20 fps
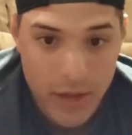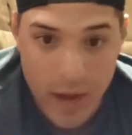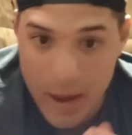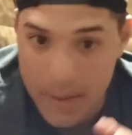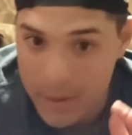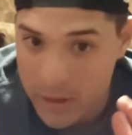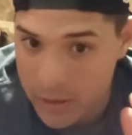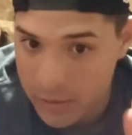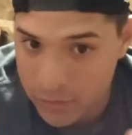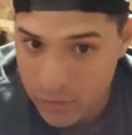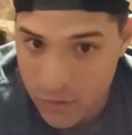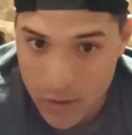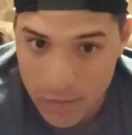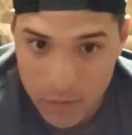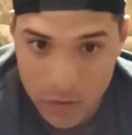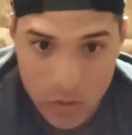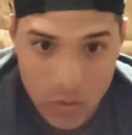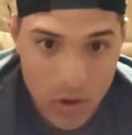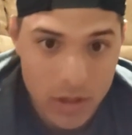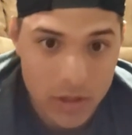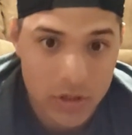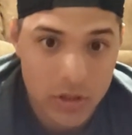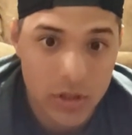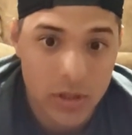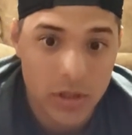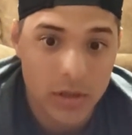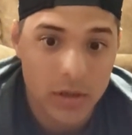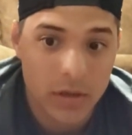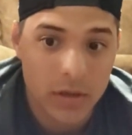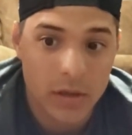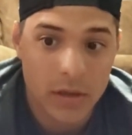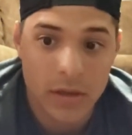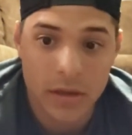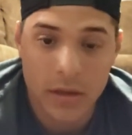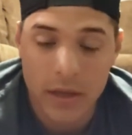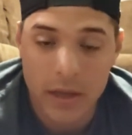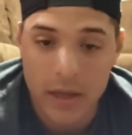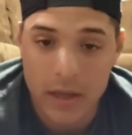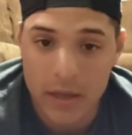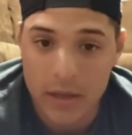Comment if you have a question.
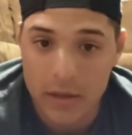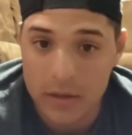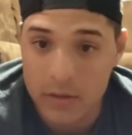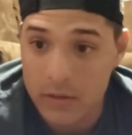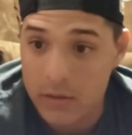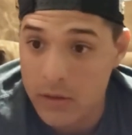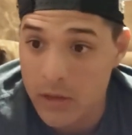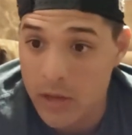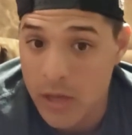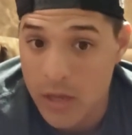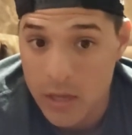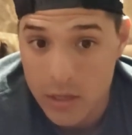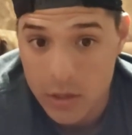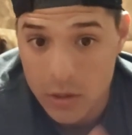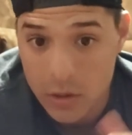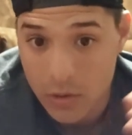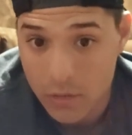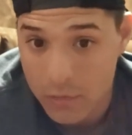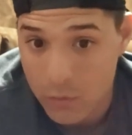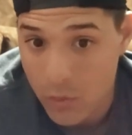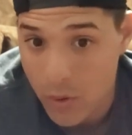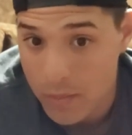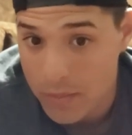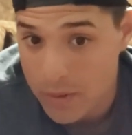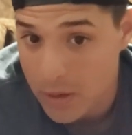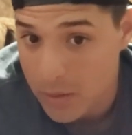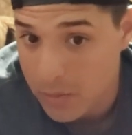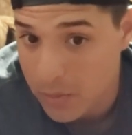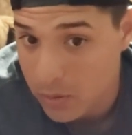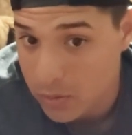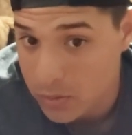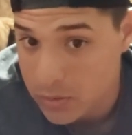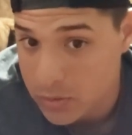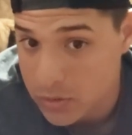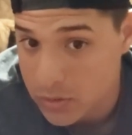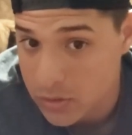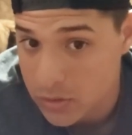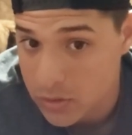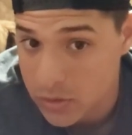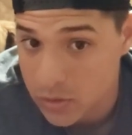And, if you want me to
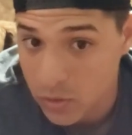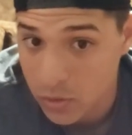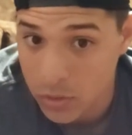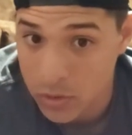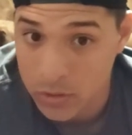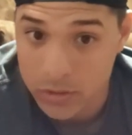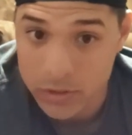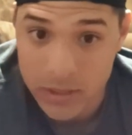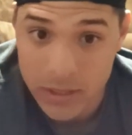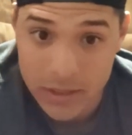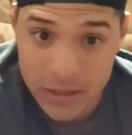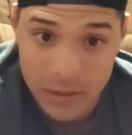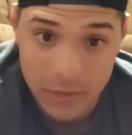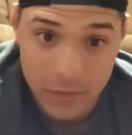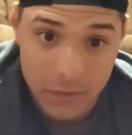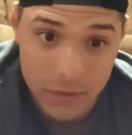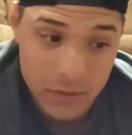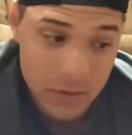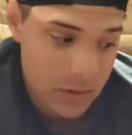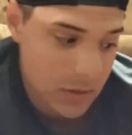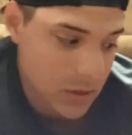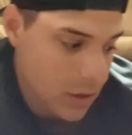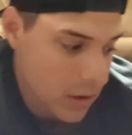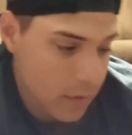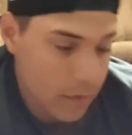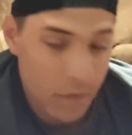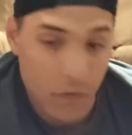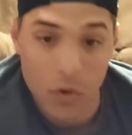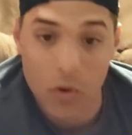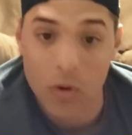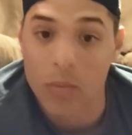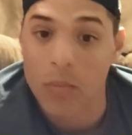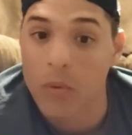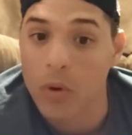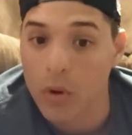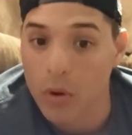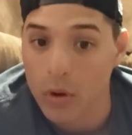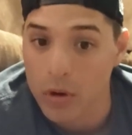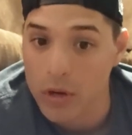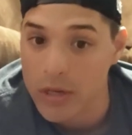post tutorials on different stuff or
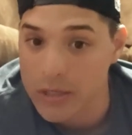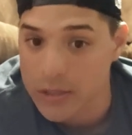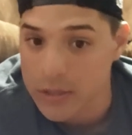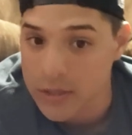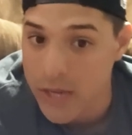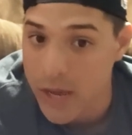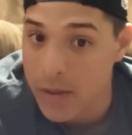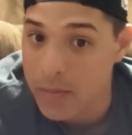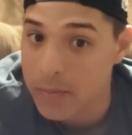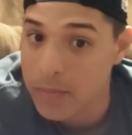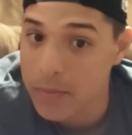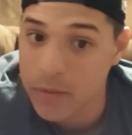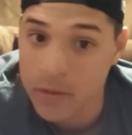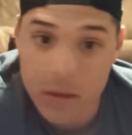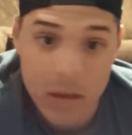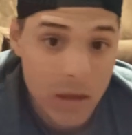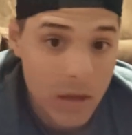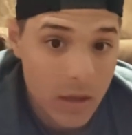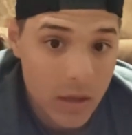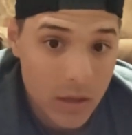more in-depth,